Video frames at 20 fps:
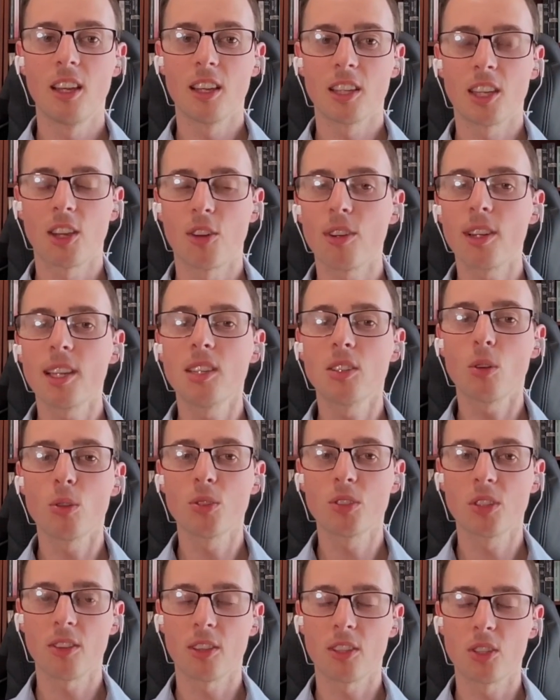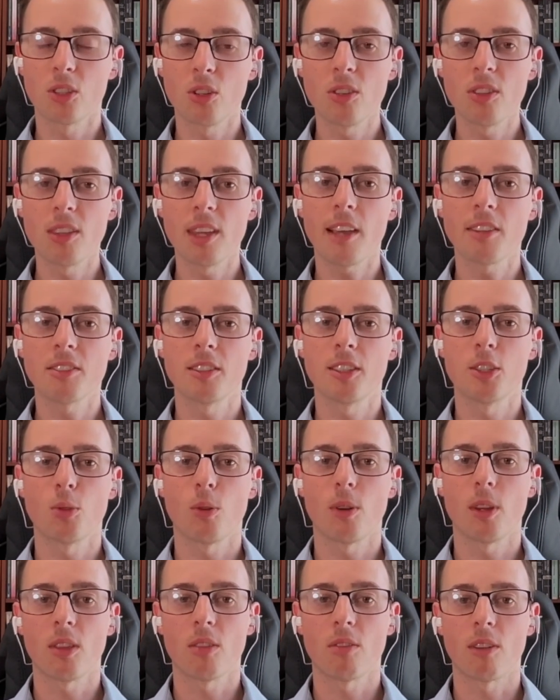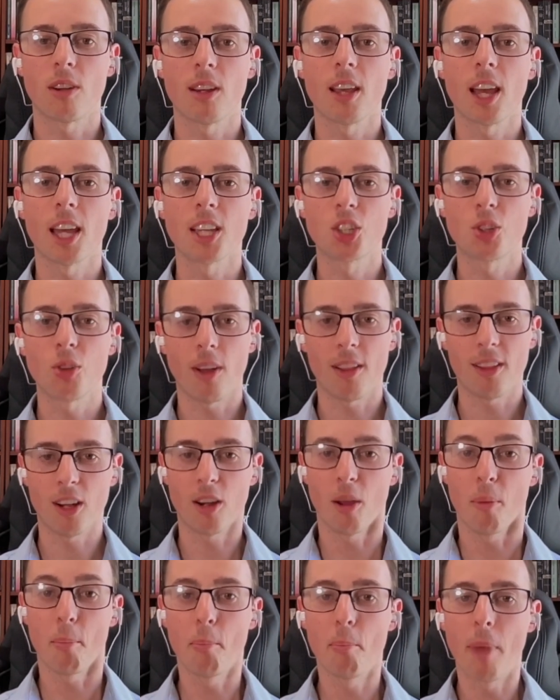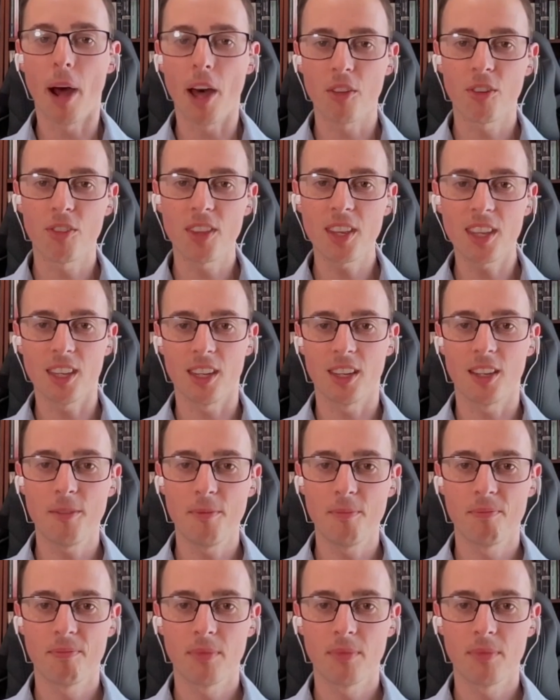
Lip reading: Kirralie is also the 2023 Australian Mother of the Year,